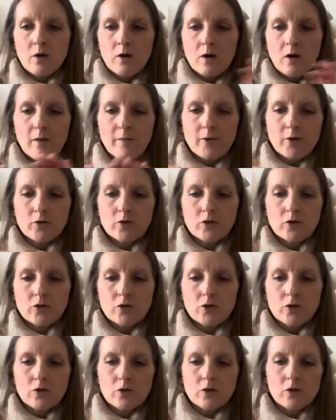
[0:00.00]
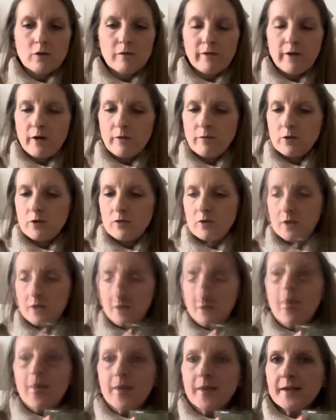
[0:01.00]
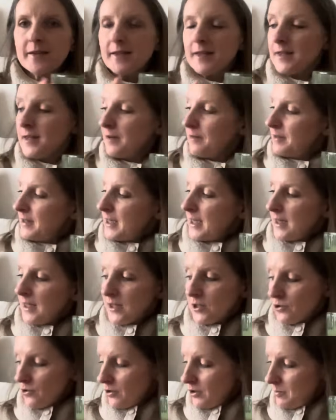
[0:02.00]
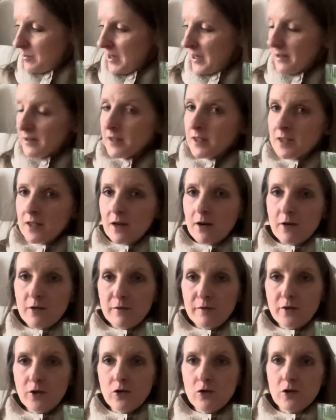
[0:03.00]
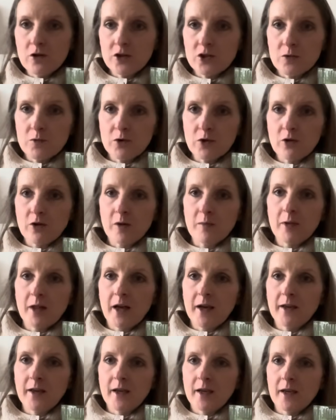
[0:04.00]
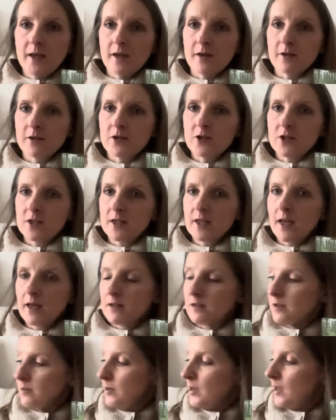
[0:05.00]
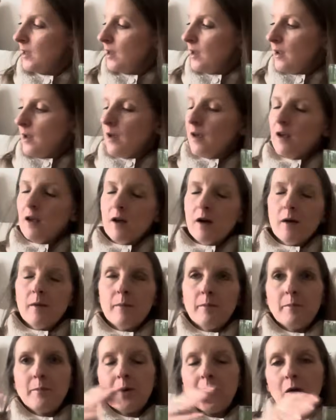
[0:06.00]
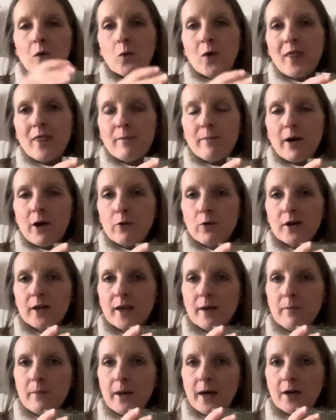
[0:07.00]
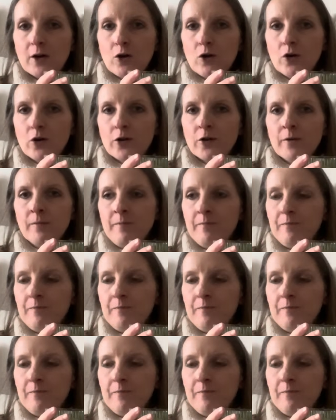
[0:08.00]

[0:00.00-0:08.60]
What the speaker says: Not too sure if that would really help. I did have Tilly join me at the start of the vlog. She was on her blanket here just next to me, but when the power came back on,